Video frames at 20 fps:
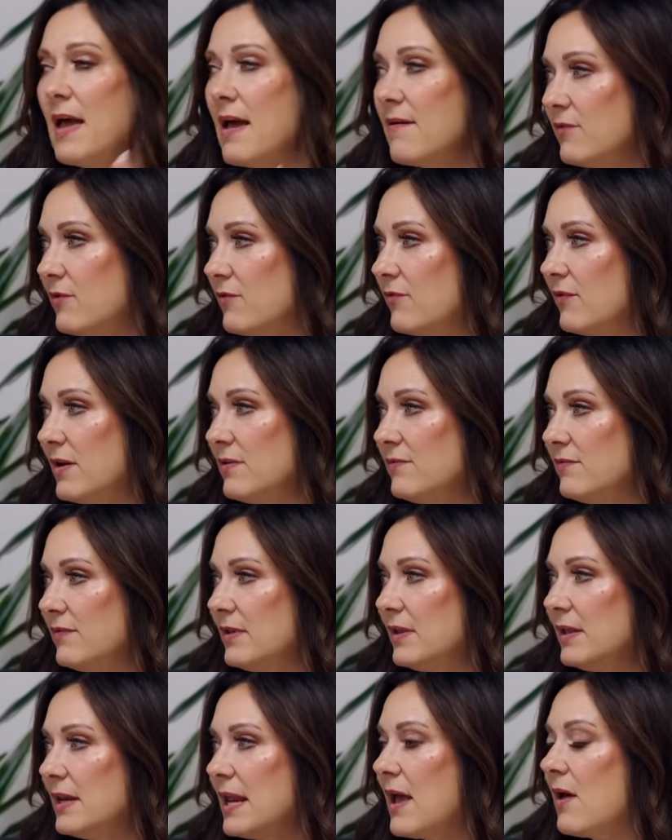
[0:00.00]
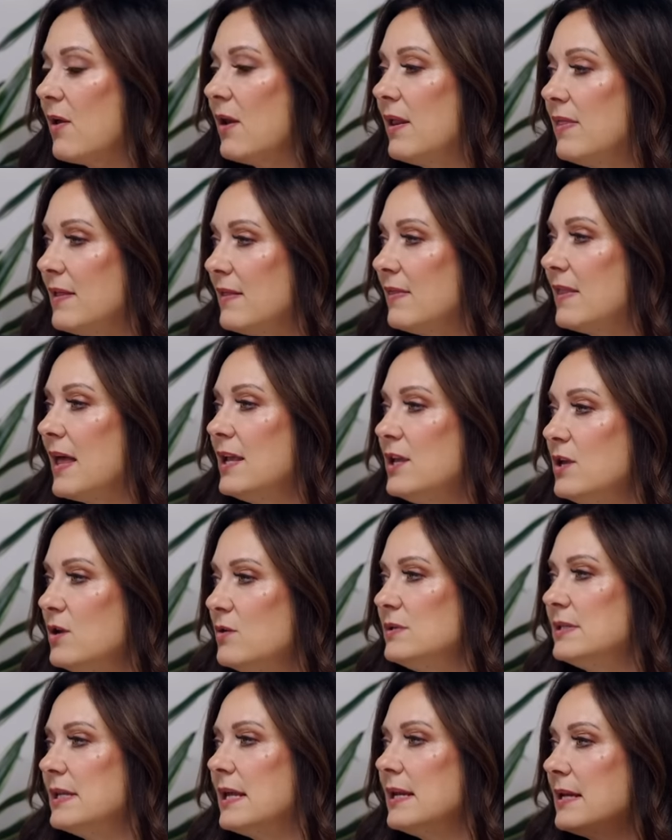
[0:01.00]
have your friend fill it out, and then, like
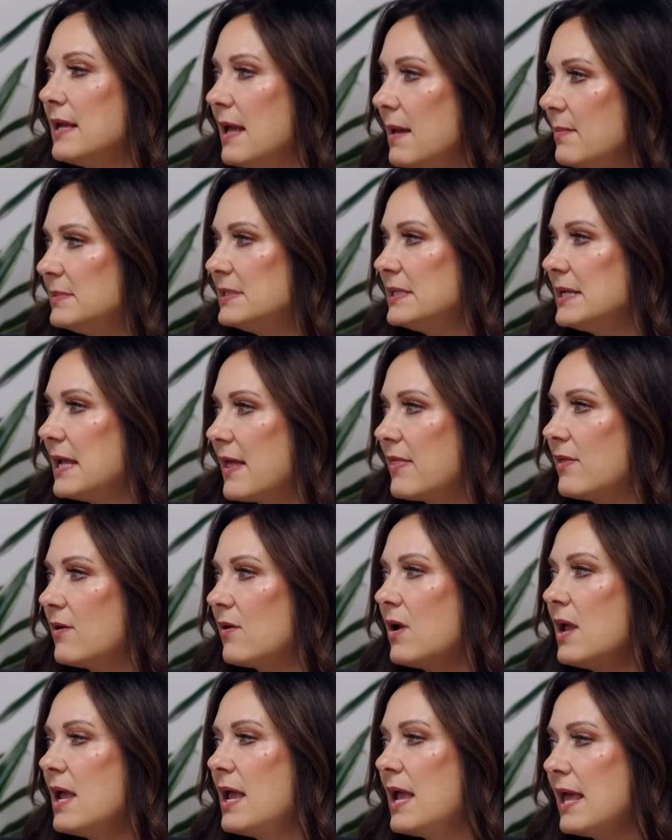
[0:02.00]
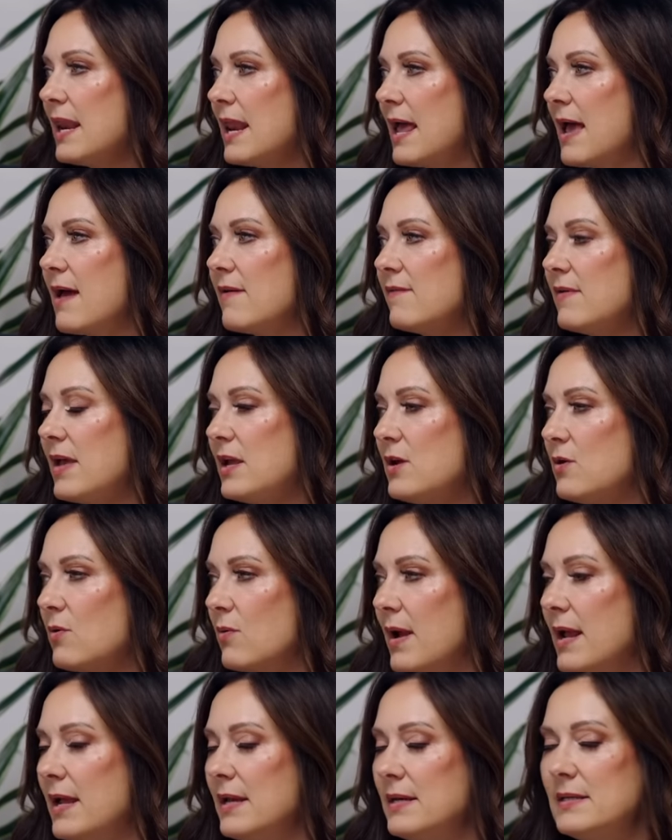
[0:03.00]
you said, come together and have a
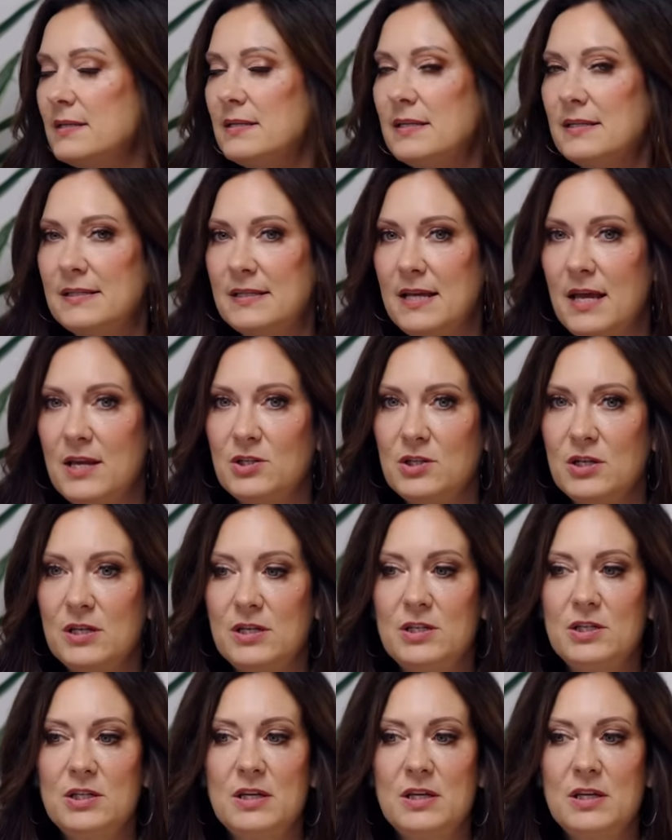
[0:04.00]
great discussion.